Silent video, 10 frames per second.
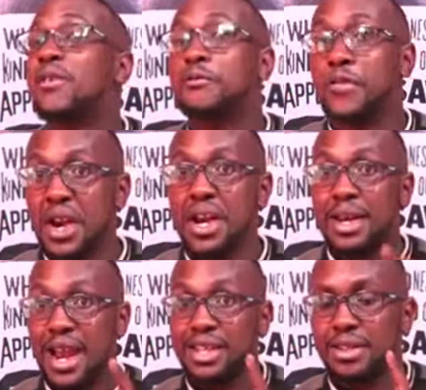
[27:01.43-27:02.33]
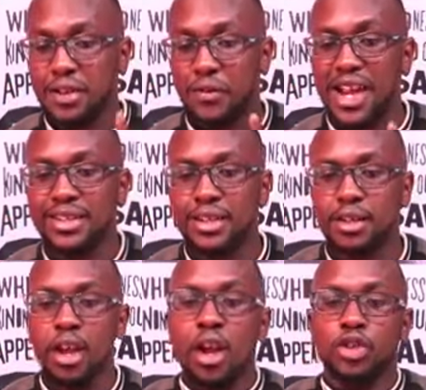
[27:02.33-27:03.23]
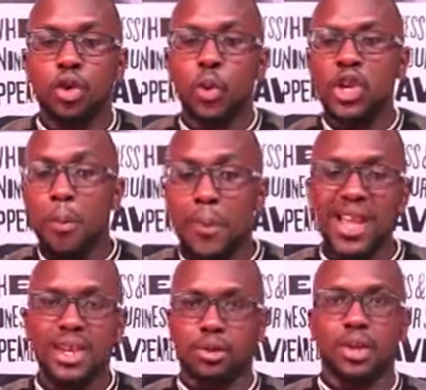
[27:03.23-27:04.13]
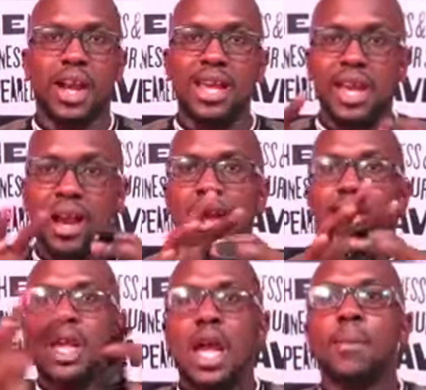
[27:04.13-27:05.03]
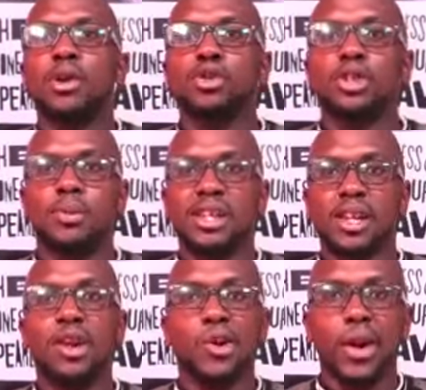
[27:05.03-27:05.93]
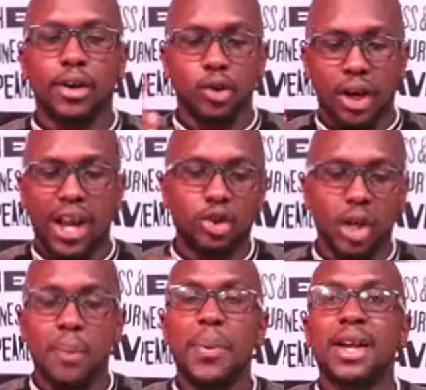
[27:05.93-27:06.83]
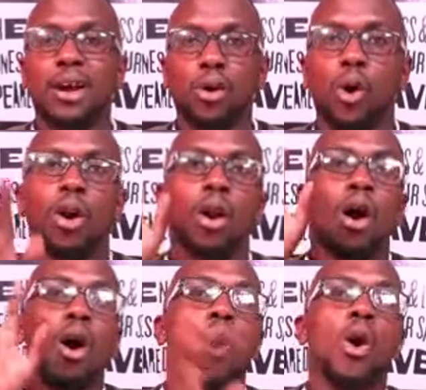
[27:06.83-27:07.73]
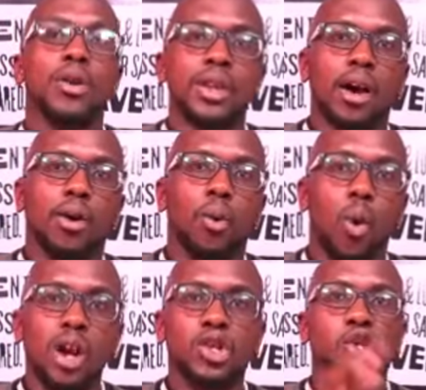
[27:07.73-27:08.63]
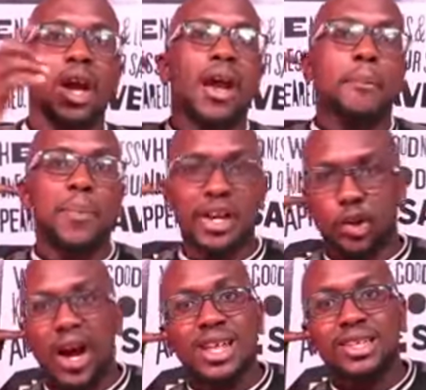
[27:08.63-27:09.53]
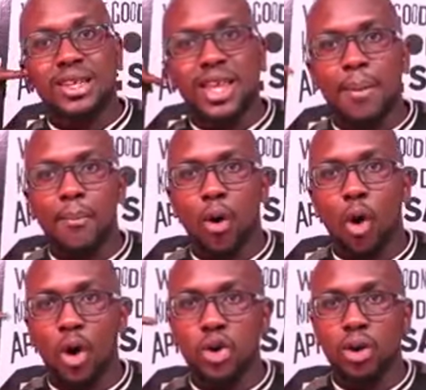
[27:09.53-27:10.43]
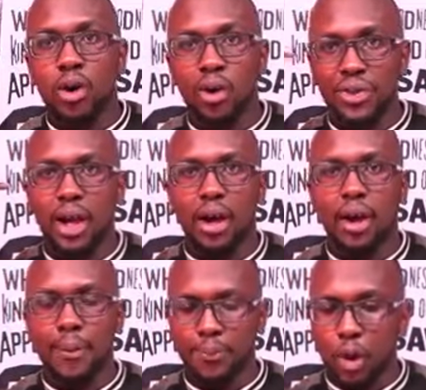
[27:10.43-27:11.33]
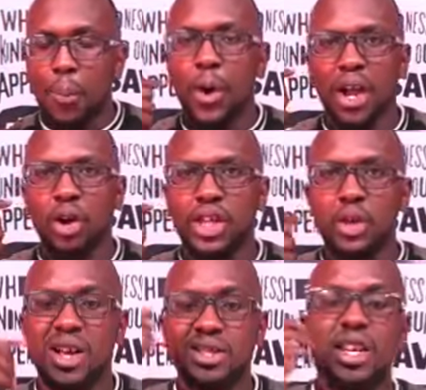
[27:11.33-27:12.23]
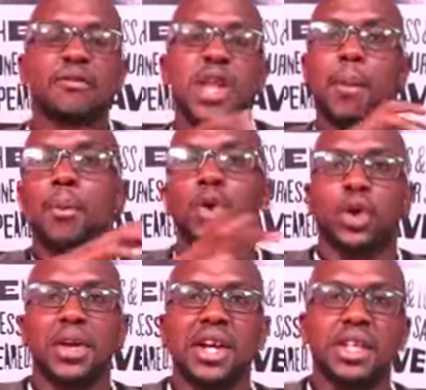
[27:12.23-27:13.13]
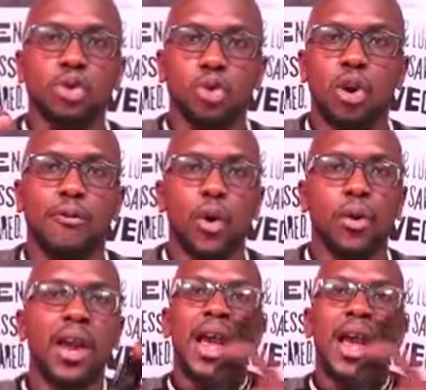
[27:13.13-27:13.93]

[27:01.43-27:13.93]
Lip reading: are very nice devices. So when you pair them together, they're able to seamlessly connect. You can actually pick a call on the watch, but you answer them on the Oppo Enco 31s if they are both connected to your phone.